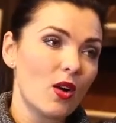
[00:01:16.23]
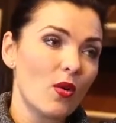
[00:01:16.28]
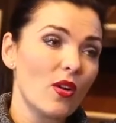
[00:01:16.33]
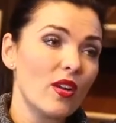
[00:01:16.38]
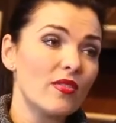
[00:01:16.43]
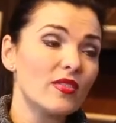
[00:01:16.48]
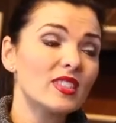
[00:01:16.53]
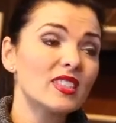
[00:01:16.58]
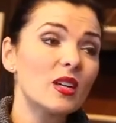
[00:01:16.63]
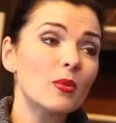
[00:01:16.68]

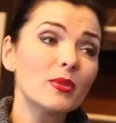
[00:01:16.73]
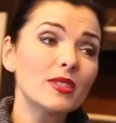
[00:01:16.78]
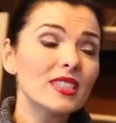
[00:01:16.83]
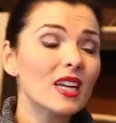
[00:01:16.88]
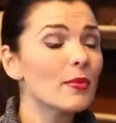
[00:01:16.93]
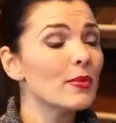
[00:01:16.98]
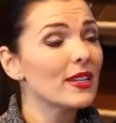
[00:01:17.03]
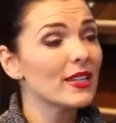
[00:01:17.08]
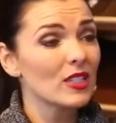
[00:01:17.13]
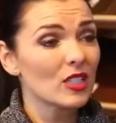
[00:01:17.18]
Now, if
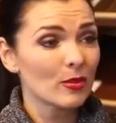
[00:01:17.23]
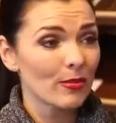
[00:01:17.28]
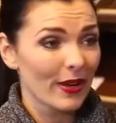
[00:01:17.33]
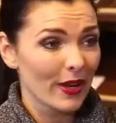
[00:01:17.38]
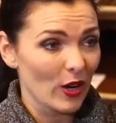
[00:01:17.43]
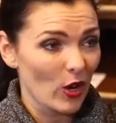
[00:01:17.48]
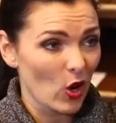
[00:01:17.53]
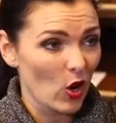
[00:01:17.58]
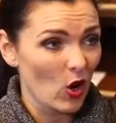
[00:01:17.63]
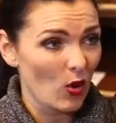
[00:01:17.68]
someone's coming into
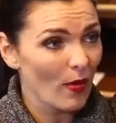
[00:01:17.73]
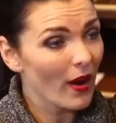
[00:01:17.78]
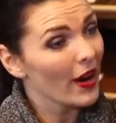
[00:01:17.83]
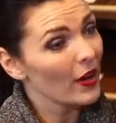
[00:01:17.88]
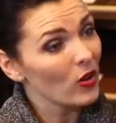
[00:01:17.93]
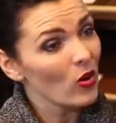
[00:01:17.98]
my home,